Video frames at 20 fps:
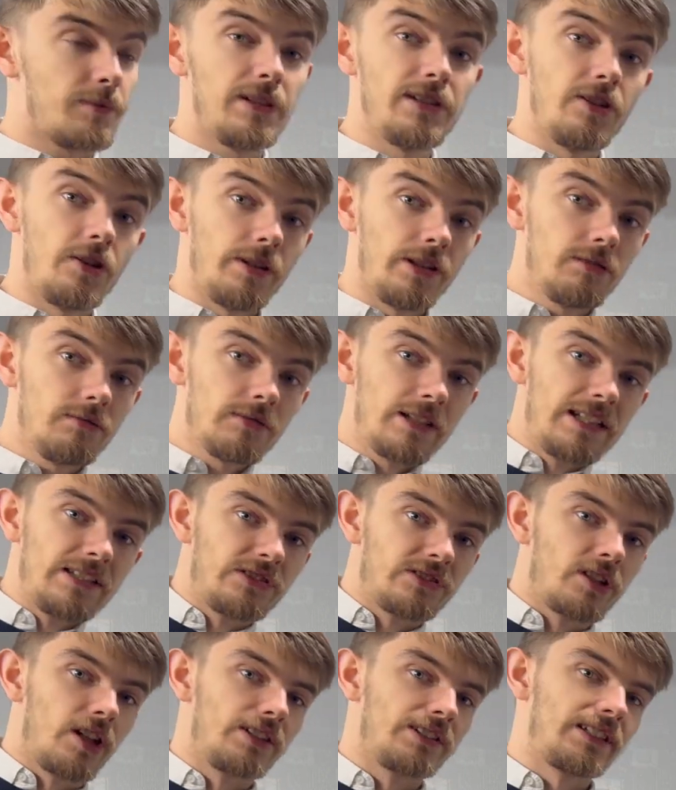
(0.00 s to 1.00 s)
be doing is
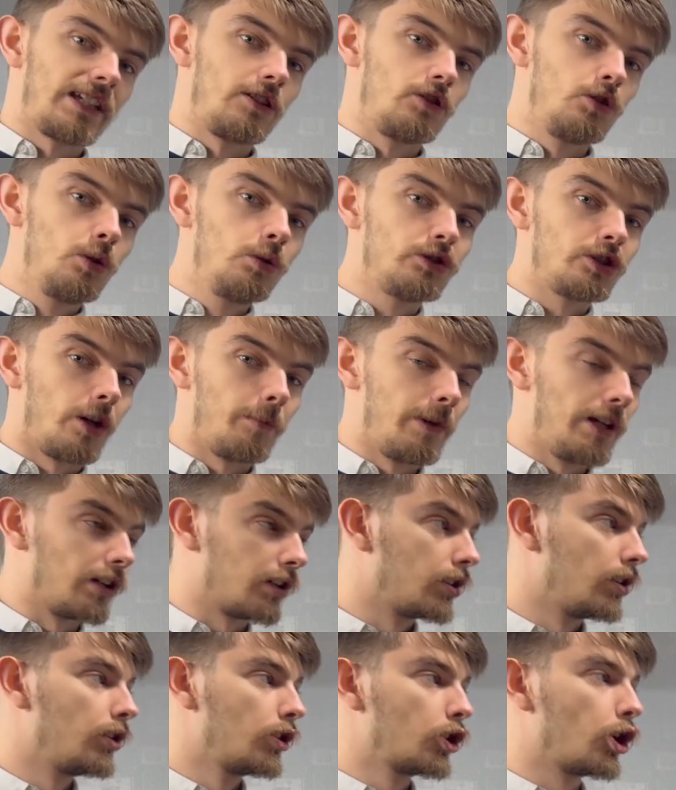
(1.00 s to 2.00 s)
starting a new topic,